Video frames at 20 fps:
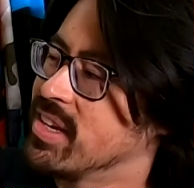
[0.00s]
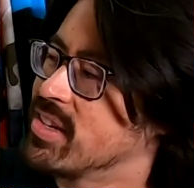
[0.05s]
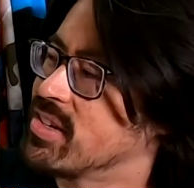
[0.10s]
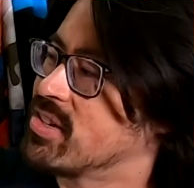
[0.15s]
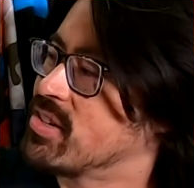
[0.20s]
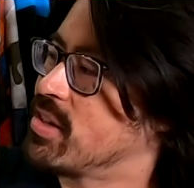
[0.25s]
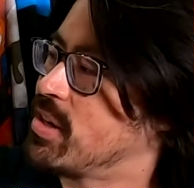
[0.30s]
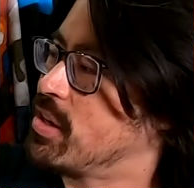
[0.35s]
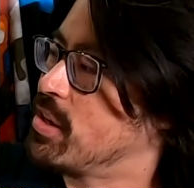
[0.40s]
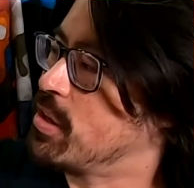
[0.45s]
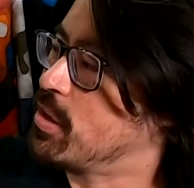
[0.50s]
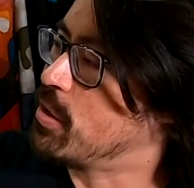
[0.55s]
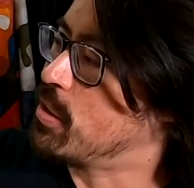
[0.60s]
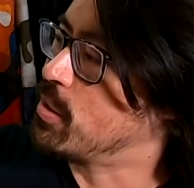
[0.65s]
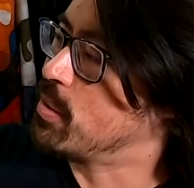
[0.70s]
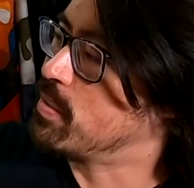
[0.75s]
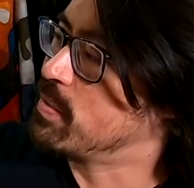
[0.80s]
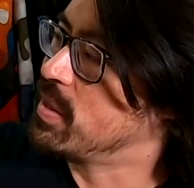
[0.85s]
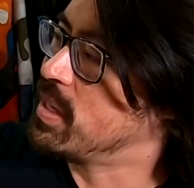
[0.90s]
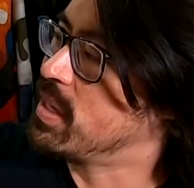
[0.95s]

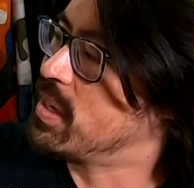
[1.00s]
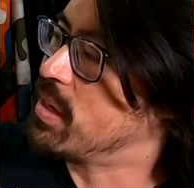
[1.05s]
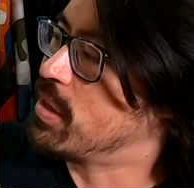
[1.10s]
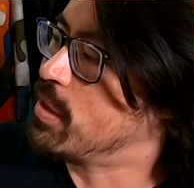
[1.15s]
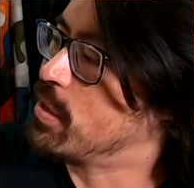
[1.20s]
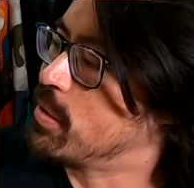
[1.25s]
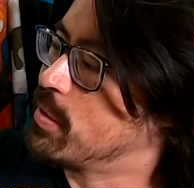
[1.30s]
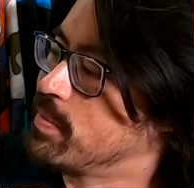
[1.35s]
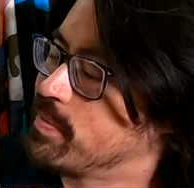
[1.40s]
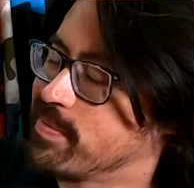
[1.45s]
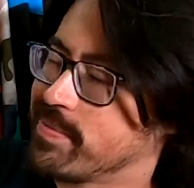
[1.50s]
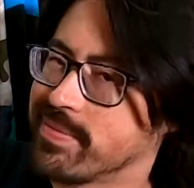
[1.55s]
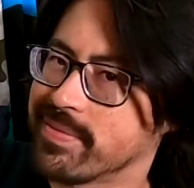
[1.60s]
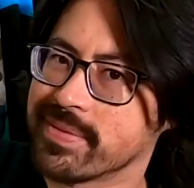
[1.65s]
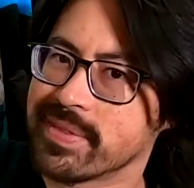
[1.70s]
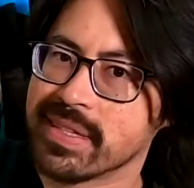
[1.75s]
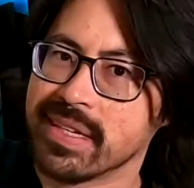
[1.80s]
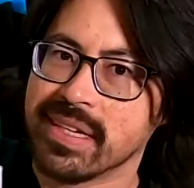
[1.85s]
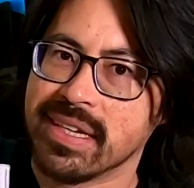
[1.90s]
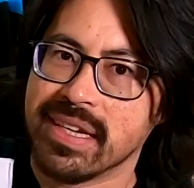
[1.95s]
So, you know,
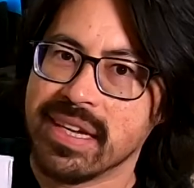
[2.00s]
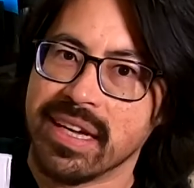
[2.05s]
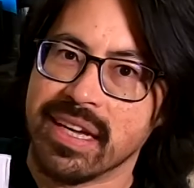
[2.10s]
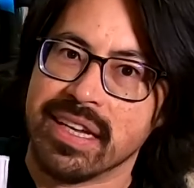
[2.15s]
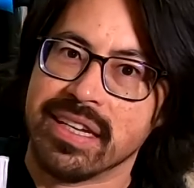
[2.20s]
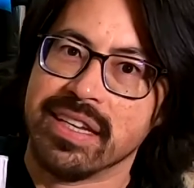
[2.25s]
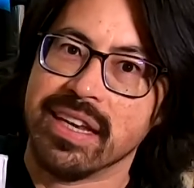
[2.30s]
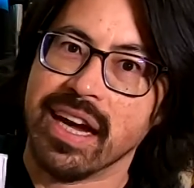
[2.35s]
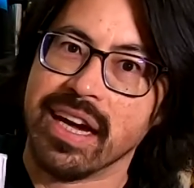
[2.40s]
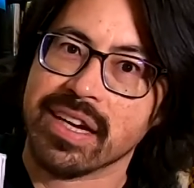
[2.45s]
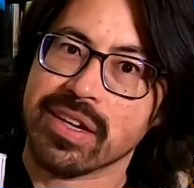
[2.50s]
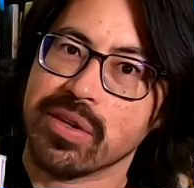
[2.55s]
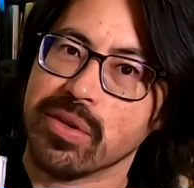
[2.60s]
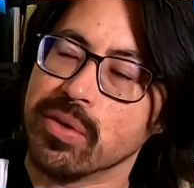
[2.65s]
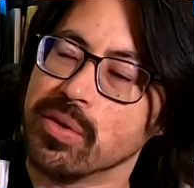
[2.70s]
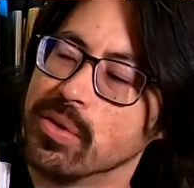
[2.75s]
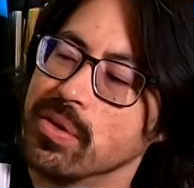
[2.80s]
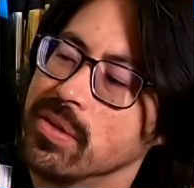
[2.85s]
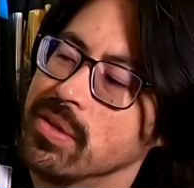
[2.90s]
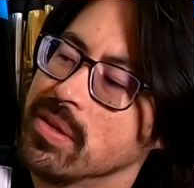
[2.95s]
not
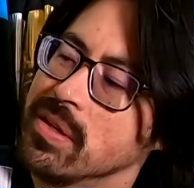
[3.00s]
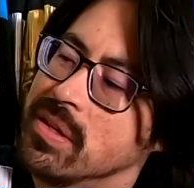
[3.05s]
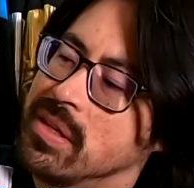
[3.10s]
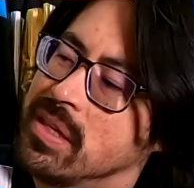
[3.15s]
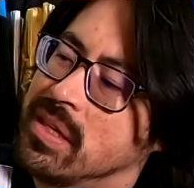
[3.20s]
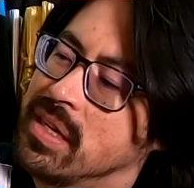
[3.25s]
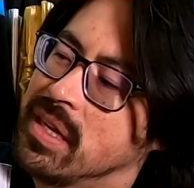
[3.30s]
cool.